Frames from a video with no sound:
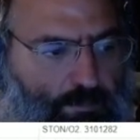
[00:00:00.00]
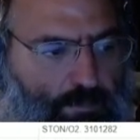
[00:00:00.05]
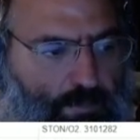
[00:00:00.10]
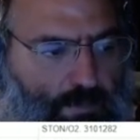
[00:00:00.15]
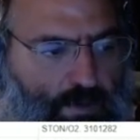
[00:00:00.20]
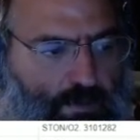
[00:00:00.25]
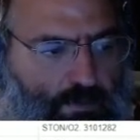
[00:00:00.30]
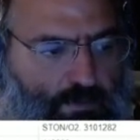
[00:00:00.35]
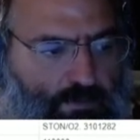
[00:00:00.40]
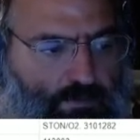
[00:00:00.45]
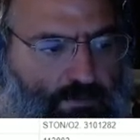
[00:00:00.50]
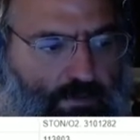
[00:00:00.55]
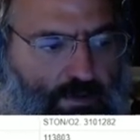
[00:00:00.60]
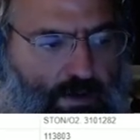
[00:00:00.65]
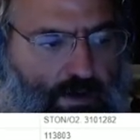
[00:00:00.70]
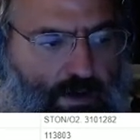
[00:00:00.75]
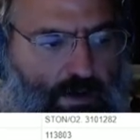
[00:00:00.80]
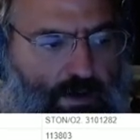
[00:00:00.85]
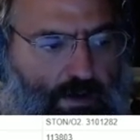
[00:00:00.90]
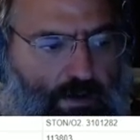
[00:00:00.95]

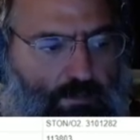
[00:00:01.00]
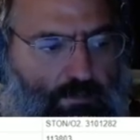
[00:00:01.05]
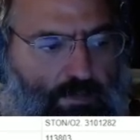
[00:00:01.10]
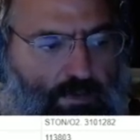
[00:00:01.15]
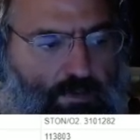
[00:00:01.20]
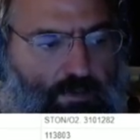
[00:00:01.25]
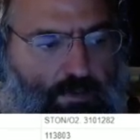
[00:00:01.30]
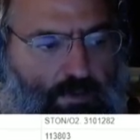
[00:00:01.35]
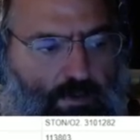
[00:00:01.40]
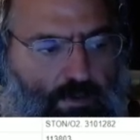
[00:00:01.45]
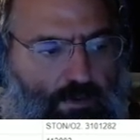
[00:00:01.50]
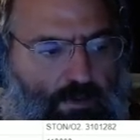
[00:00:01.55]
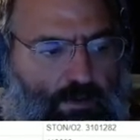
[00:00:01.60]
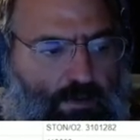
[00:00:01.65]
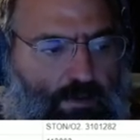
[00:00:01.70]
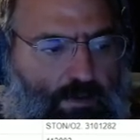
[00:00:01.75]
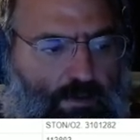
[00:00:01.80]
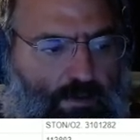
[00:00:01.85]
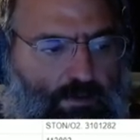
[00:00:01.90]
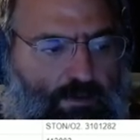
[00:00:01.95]
describe
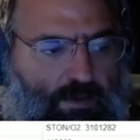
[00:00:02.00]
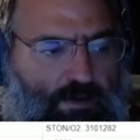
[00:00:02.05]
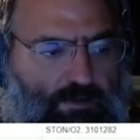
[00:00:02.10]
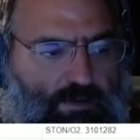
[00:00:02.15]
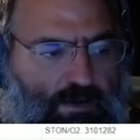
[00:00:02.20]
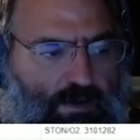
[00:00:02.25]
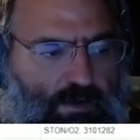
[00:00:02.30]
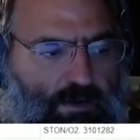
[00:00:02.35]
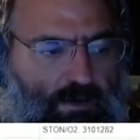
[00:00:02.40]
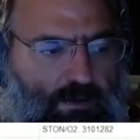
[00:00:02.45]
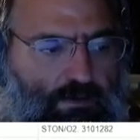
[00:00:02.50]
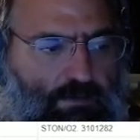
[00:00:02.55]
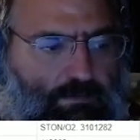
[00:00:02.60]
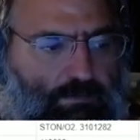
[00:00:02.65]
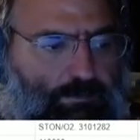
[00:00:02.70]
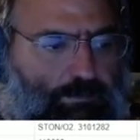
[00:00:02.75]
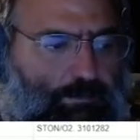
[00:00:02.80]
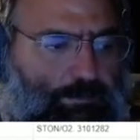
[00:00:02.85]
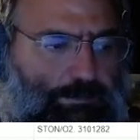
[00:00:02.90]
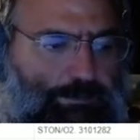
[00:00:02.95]
Titanic,
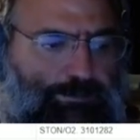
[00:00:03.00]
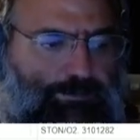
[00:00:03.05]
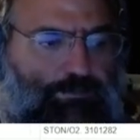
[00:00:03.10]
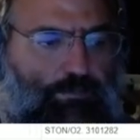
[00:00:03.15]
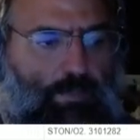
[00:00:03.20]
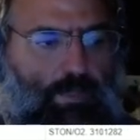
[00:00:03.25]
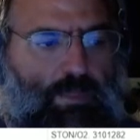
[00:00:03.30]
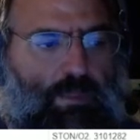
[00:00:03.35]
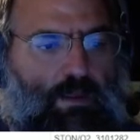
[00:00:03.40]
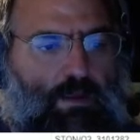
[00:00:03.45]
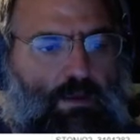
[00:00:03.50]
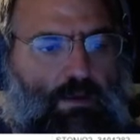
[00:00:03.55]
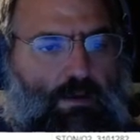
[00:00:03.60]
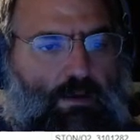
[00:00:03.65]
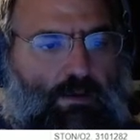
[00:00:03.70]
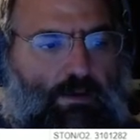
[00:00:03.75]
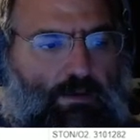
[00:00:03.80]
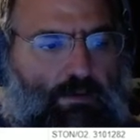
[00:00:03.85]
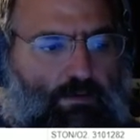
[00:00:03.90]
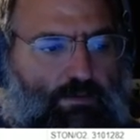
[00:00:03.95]

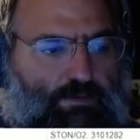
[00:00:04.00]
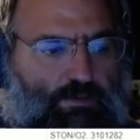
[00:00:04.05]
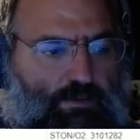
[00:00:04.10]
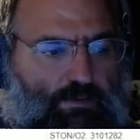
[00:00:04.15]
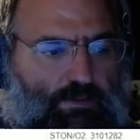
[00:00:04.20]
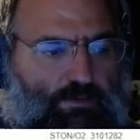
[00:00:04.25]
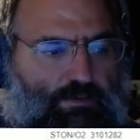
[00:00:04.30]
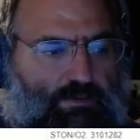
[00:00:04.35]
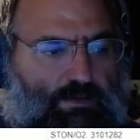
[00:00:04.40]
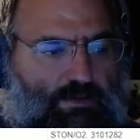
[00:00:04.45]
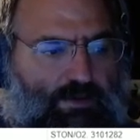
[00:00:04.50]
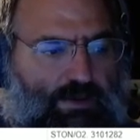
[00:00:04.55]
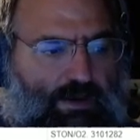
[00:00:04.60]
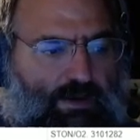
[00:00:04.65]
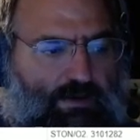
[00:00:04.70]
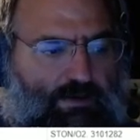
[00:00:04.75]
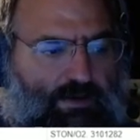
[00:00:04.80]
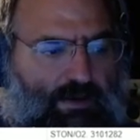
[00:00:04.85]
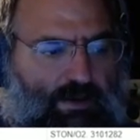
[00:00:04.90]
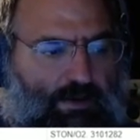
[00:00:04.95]
and it'll show us the data
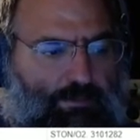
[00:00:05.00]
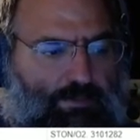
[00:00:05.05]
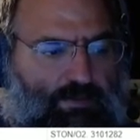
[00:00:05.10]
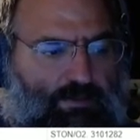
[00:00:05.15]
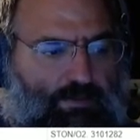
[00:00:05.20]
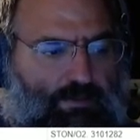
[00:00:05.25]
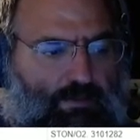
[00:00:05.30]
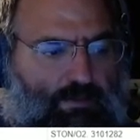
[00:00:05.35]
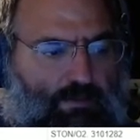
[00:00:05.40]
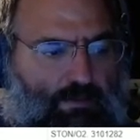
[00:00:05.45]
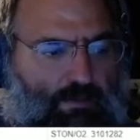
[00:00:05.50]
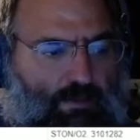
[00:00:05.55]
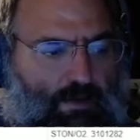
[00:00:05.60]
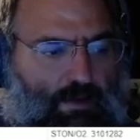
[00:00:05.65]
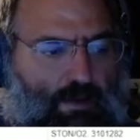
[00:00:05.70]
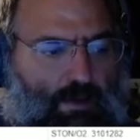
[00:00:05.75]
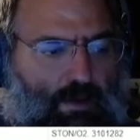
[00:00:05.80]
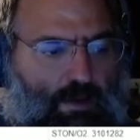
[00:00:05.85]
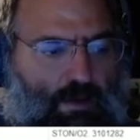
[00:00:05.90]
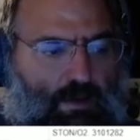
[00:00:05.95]
types
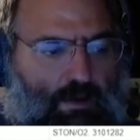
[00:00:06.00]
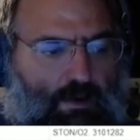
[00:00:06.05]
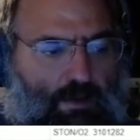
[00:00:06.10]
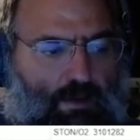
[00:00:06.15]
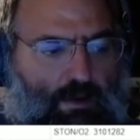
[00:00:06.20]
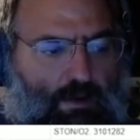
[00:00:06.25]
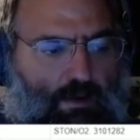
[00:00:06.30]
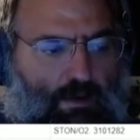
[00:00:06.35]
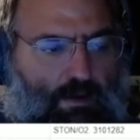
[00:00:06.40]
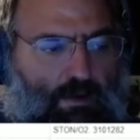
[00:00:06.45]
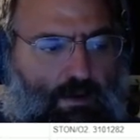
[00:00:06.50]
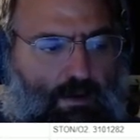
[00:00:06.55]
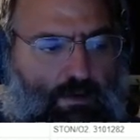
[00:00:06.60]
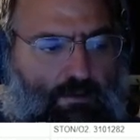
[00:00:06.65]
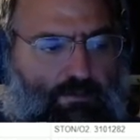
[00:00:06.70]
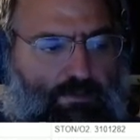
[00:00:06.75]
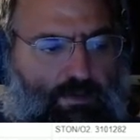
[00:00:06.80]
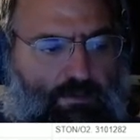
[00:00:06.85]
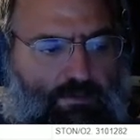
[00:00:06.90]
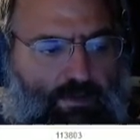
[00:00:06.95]

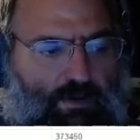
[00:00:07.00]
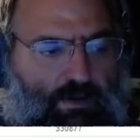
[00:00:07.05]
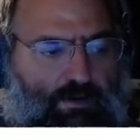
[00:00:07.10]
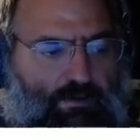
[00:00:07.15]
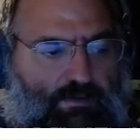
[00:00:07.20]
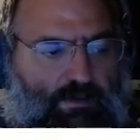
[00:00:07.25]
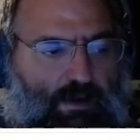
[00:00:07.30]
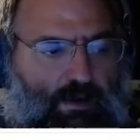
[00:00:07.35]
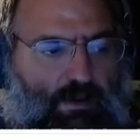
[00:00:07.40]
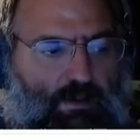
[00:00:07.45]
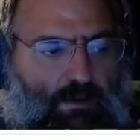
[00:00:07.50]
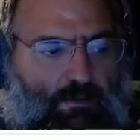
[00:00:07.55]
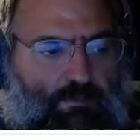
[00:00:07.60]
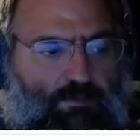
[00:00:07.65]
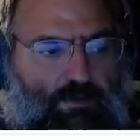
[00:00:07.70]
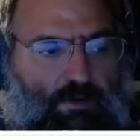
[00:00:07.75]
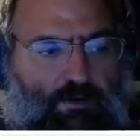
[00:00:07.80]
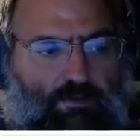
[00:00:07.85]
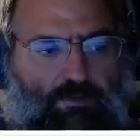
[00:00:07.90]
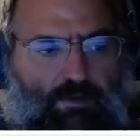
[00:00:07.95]
of the various columns.
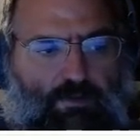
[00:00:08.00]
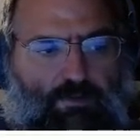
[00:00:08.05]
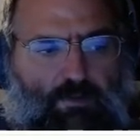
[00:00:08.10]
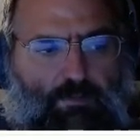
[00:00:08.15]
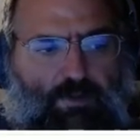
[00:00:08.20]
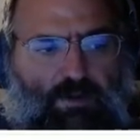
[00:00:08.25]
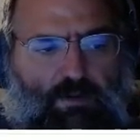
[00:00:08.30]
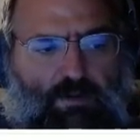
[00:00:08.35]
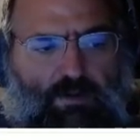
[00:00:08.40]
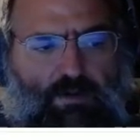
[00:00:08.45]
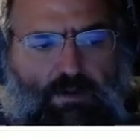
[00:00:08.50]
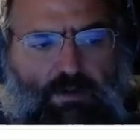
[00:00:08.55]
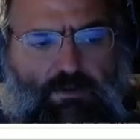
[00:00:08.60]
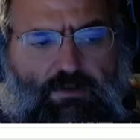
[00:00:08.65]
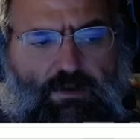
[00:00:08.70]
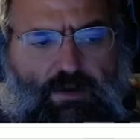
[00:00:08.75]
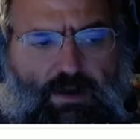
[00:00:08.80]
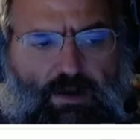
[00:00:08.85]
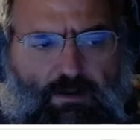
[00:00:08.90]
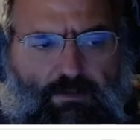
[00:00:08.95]
You also have the ability to
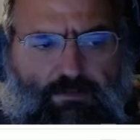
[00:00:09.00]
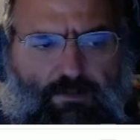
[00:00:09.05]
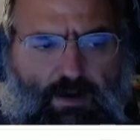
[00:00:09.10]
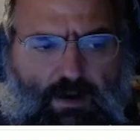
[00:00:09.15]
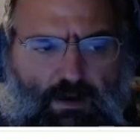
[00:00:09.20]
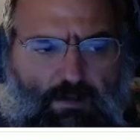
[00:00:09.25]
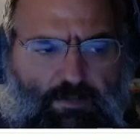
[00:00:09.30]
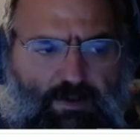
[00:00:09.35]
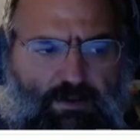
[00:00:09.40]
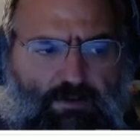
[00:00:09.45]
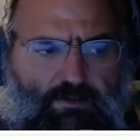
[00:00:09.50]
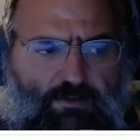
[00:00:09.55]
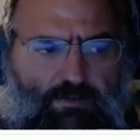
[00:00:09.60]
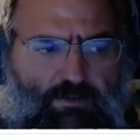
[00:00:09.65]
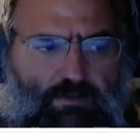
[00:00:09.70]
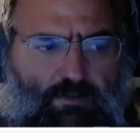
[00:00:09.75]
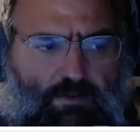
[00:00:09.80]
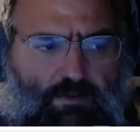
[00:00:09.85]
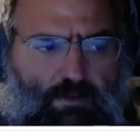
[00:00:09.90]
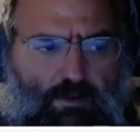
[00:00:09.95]
have comments
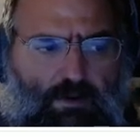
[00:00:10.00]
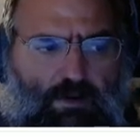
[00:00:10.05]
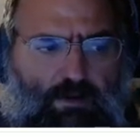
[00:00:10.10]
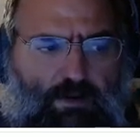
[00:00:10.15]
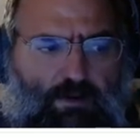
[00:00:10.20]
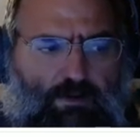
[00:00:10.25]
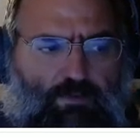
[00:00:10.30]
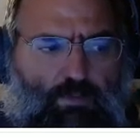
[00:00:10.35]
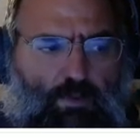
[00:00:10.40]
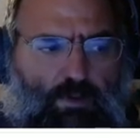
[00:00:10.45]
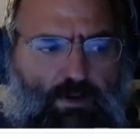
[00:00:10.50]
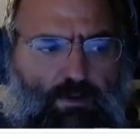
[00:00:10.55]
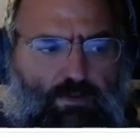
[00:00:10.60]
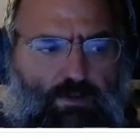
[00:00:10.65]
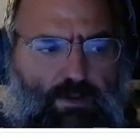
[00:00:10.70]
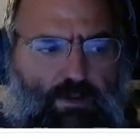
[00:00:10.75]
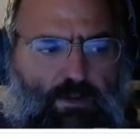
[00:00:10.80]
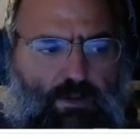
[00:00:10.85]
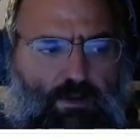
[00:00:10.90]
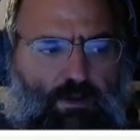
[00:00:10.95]
on each one of
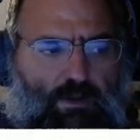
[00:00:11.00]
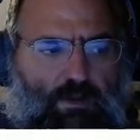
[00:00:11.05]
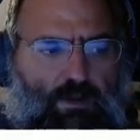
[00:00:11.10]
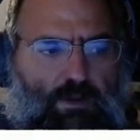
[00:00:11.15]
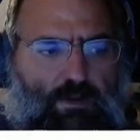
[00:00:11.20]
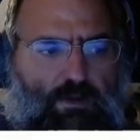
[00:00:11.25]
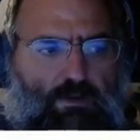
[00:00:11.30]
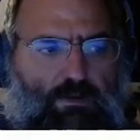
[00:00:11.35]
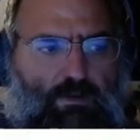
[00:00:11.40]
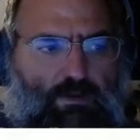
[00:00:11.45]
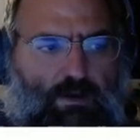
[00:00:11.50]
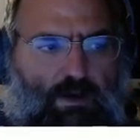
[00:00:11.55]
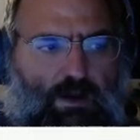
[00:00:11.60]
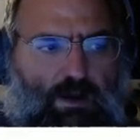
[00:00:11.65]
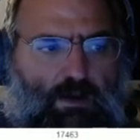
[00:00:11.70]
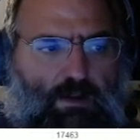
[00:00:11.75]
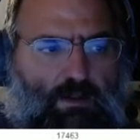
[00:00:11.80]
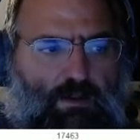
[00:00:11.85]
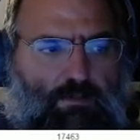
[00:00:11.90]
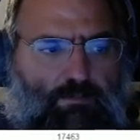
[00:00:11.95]
the
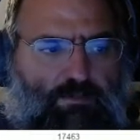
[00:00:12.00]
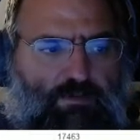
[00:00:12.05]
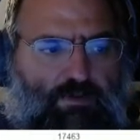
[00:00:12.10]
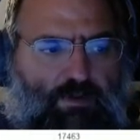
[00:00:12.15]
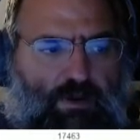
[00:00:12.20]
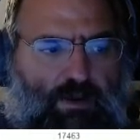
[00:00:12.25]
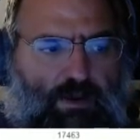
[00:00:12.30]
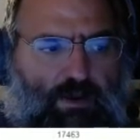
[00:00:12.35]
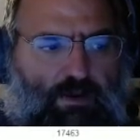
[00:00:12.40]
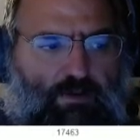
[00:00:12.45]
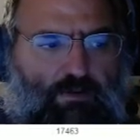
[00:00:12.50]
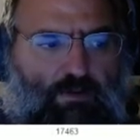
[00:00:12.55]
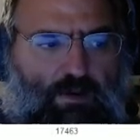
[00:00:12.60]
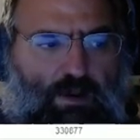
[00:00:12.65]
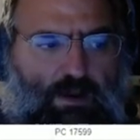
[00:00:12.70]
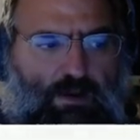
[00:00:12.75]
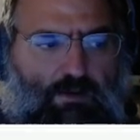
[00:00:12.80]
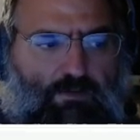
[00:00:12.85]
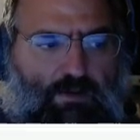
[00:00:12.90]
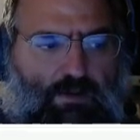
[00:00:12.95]
columns, and you
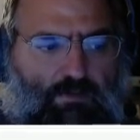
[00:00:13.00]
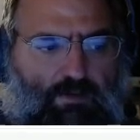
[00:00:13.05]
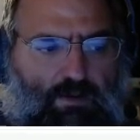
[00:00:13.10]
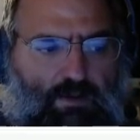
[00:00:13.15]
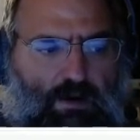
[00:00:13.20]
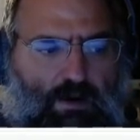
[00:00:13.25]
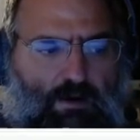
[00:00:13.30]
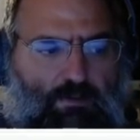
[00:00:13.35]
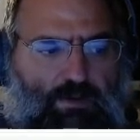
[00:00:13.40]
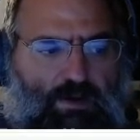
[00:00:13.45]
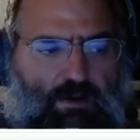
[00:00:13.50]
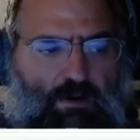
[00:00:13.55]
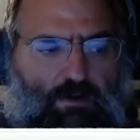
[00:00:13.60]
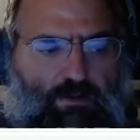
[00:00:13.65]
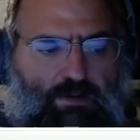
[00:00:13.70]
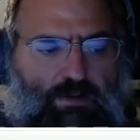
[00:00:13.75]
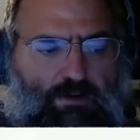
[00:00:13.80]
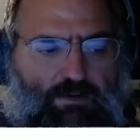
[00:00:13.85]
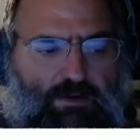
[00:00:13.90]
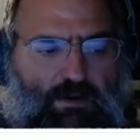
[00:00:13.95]
can't even have a comment on the
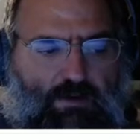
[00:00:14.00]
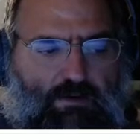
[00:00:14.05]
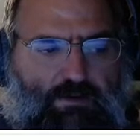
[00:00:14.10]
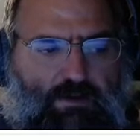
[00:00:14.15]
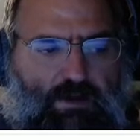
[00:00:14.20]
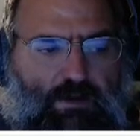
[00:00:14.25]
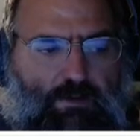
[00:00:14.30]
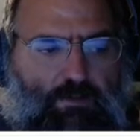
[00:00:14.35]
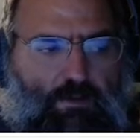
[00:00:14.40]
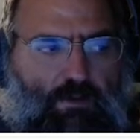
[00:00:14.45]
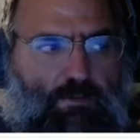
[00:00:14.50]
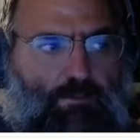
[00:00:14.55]
entire table.